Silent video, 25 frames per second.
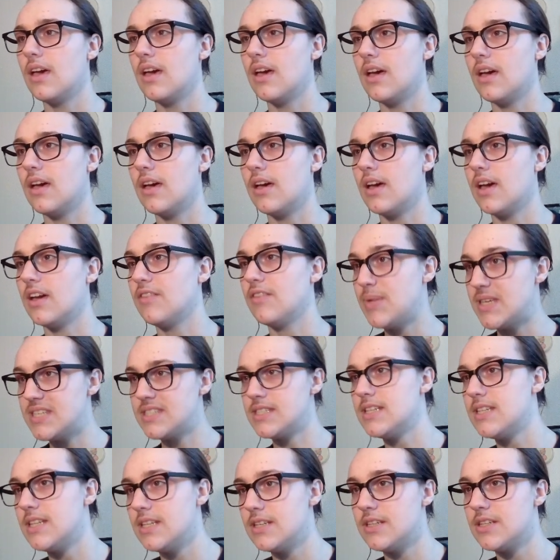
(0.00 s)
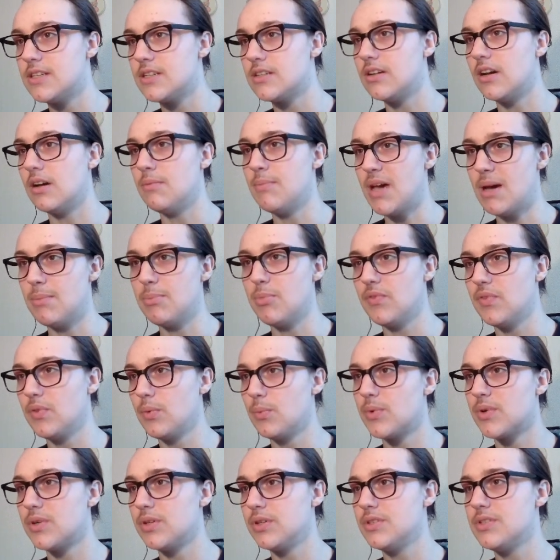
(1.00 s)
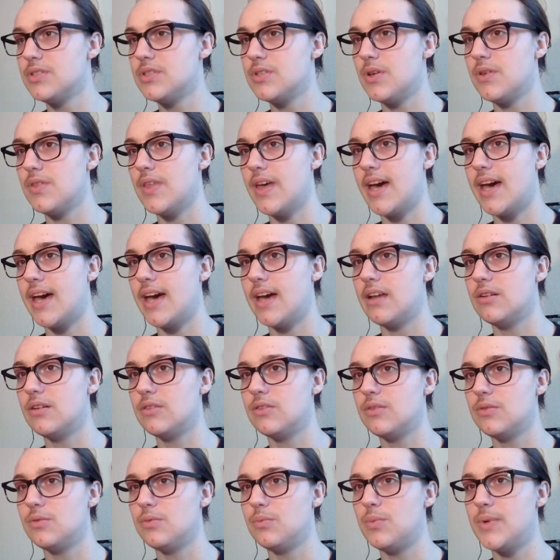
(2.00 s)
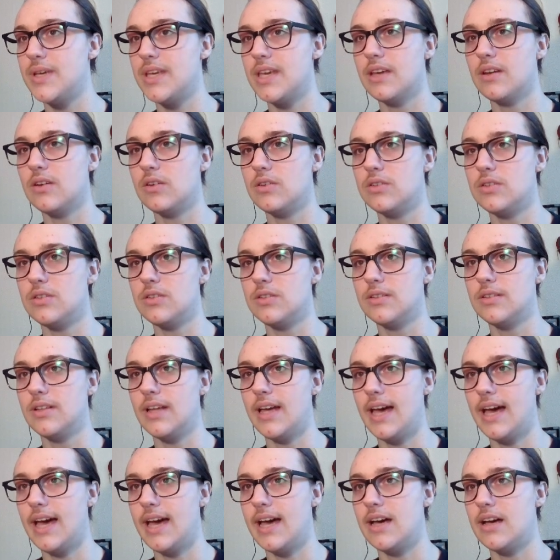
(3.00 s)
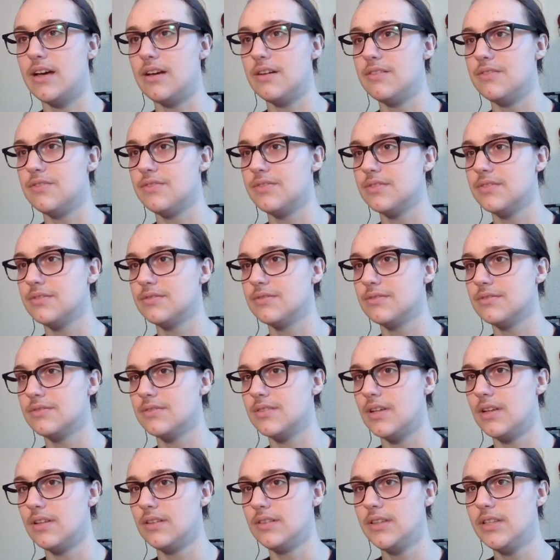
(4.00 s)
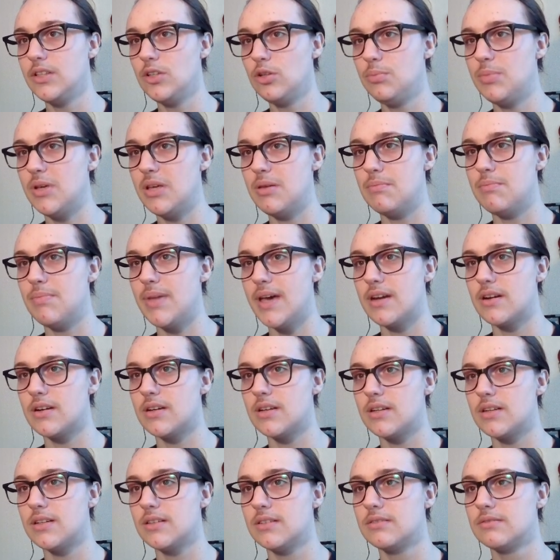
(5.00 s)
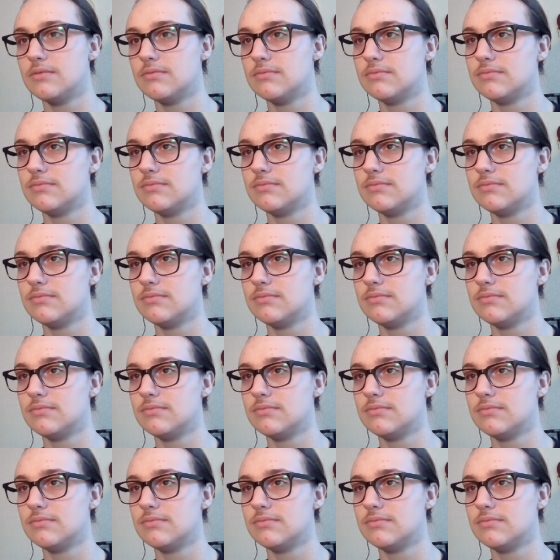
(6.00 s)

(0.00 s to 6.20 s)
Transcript: I've pasted in here a map of the world so that we can all have a little bit better,